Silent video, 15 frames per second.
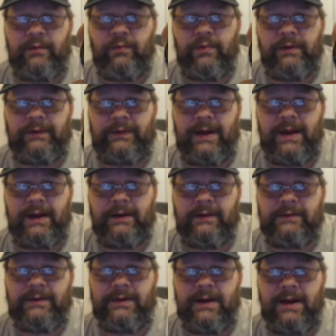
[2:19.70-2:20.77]
one side.
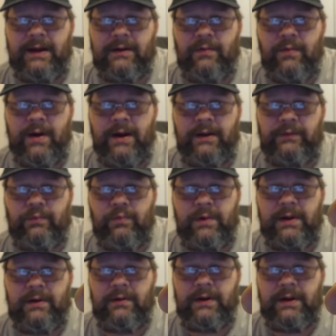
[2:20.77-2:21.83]
It's not quite as
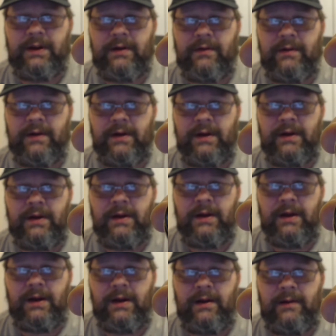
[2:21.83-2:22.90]
wet on the other.
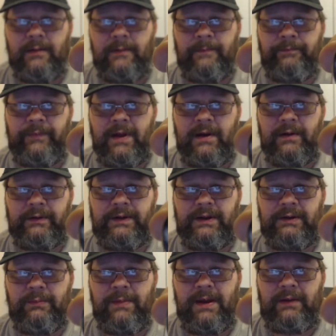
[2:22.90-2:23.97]
Um, I'll
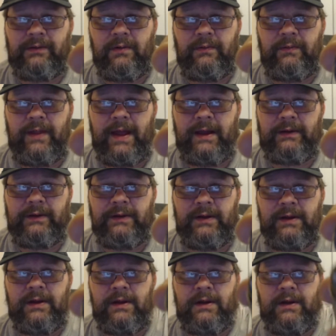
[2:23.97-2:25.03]
touch base on that
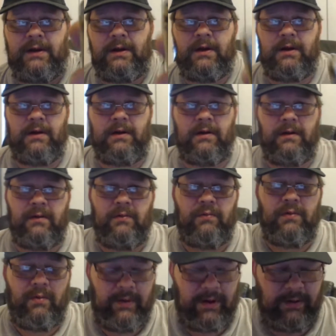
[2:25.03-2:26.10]
uh,
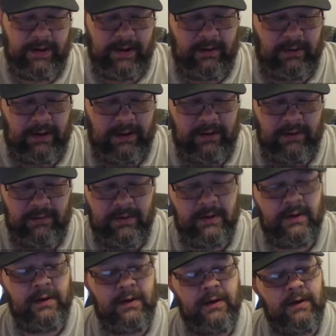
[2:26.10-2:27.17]
when we go down low.
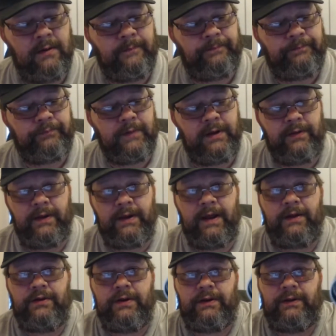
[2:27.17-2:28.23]
And then
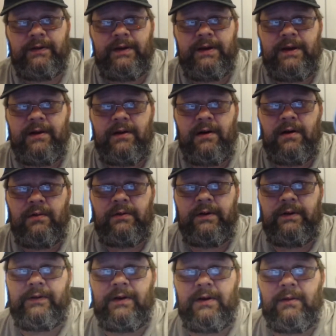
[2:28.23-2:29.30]
as you can see here, I hold
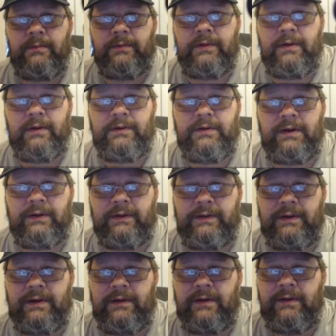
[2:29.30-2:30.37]
this up so that you can
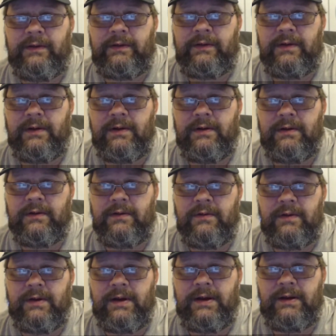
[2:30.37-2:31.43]
see this.
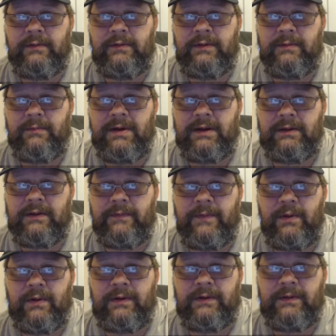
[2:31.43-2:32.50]
Go ahead let me get the
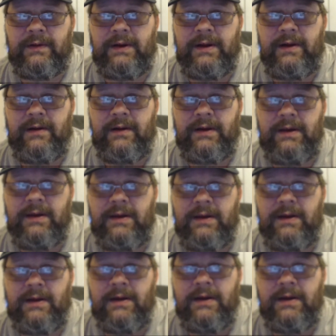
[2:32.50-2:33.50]
focus in here again.